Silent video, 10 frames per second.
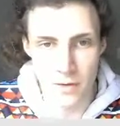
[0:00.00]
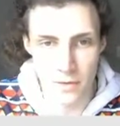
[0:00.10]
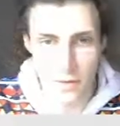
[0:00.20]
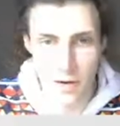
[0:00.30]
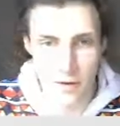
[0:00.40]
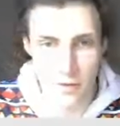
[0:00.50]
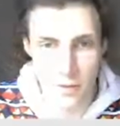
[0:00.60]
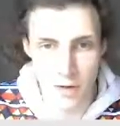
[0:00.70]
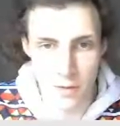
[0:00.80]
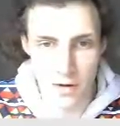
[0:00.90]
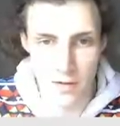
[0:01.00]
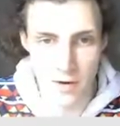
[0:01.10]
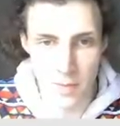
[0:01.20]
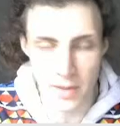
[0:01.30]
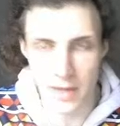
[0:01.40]
So every week, whenever
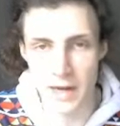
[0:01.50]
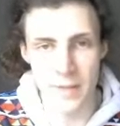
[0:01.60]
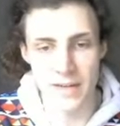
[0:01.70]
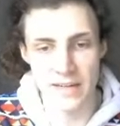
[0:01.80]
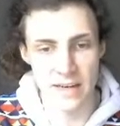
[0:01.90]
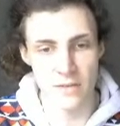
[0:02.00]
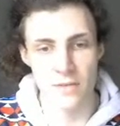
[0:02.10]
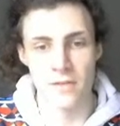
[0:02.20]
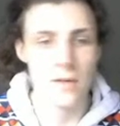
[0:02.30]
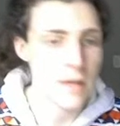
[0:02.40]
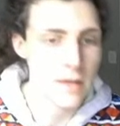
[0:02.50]
I plan out my tasks,